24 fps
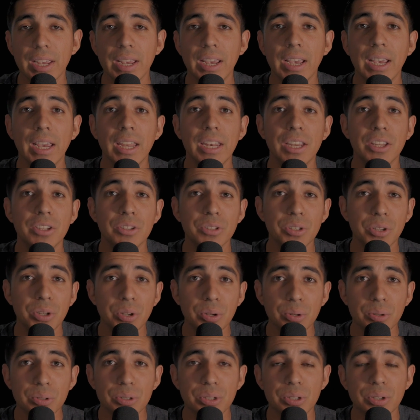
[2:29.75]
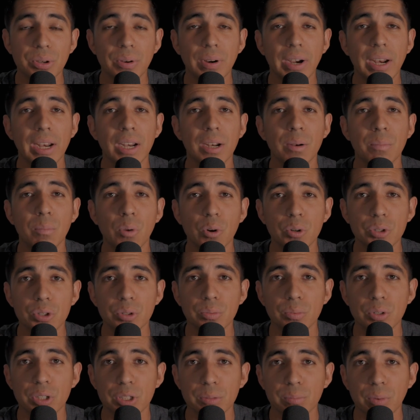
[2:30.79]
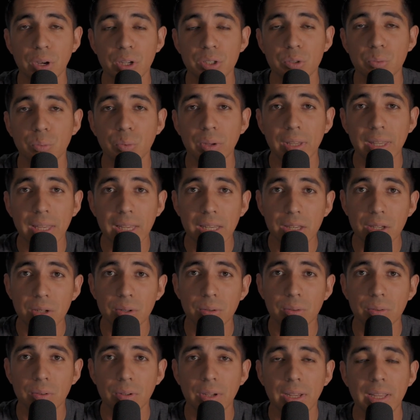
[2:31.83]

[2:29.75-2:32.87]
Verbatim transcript: It is used to create an emotional response within you.